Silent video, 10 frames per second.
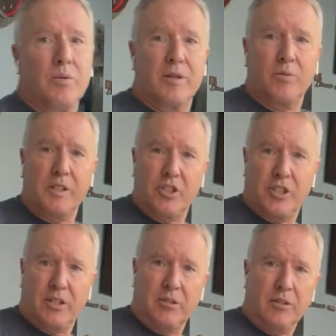with the
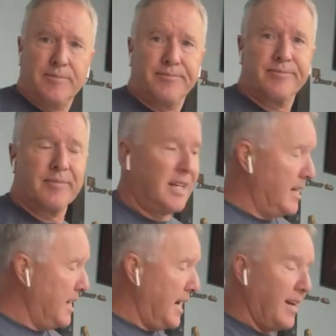windshield,
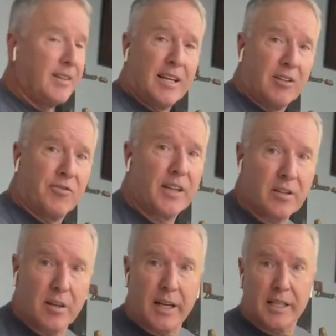and then the
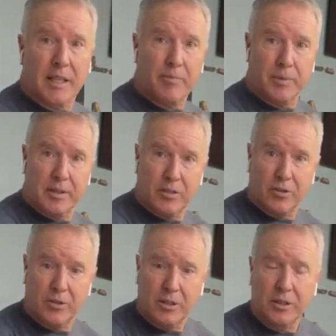fender lined up with the
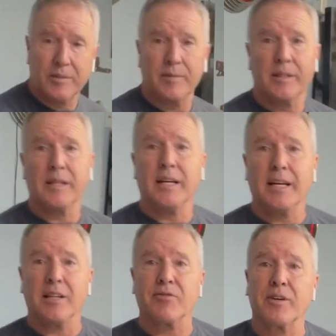door,
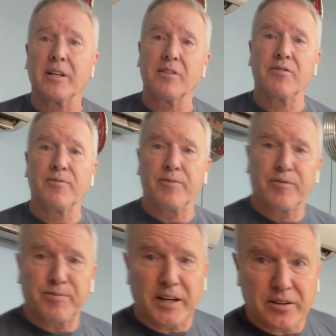and the front of the
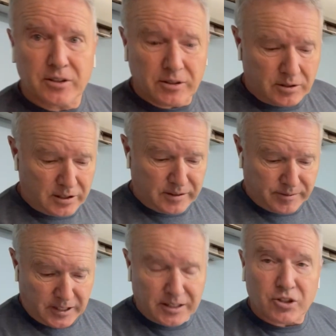fender
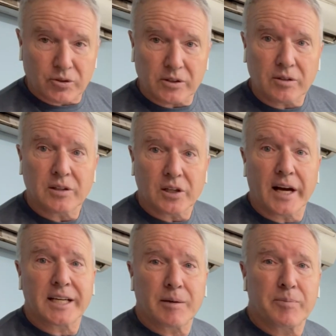and the grill
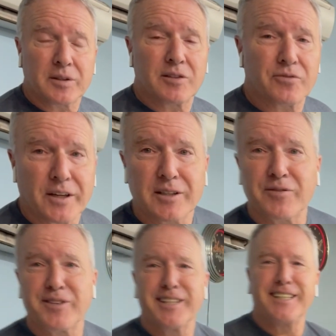lined up with the front
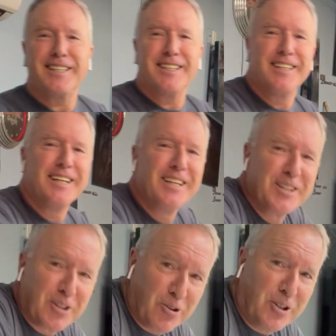of the
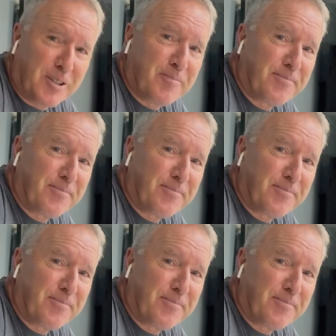hood.